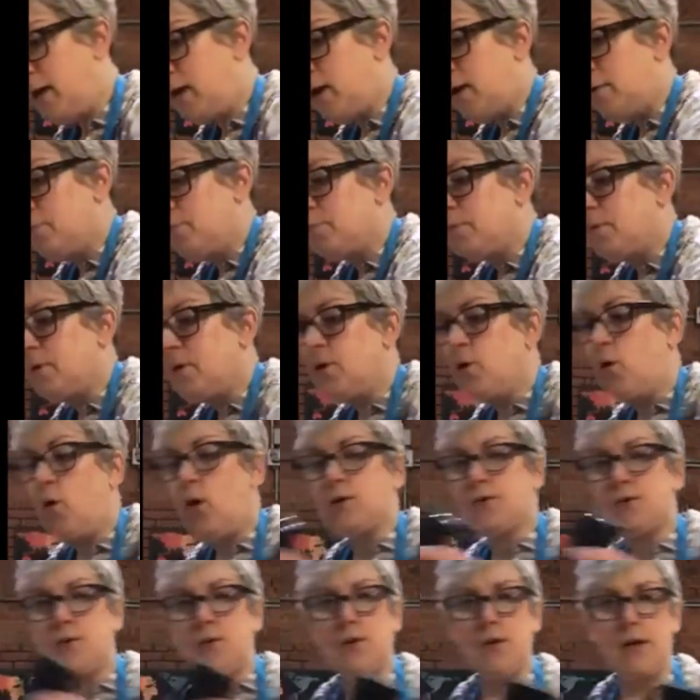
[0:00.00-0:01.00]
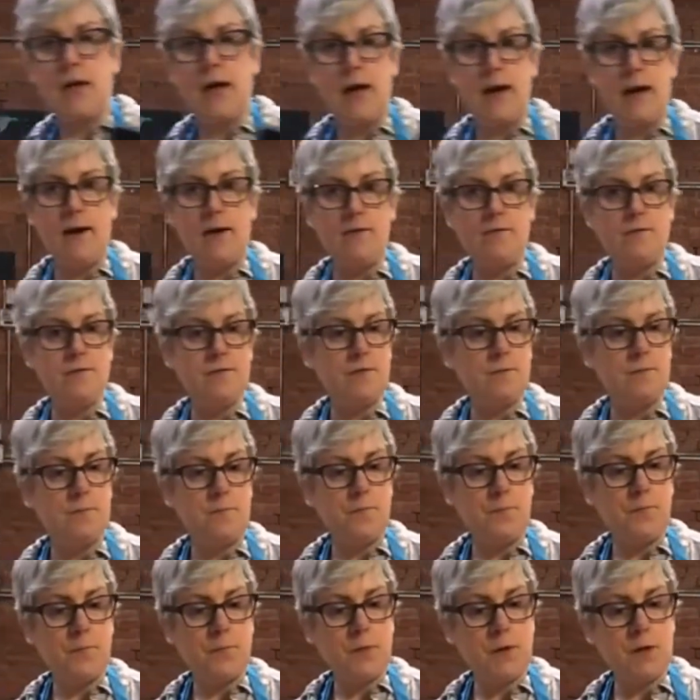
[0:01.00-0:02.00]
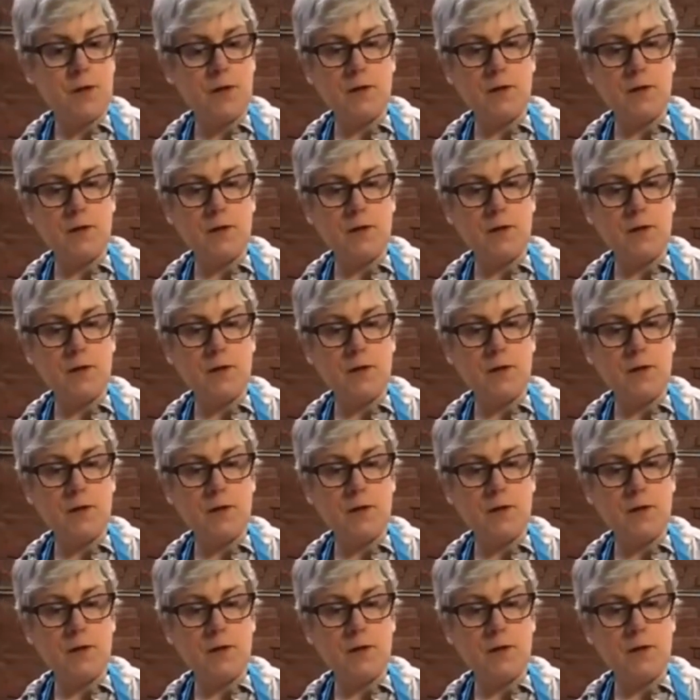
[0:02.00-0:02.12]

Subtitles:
And I'm also gonna have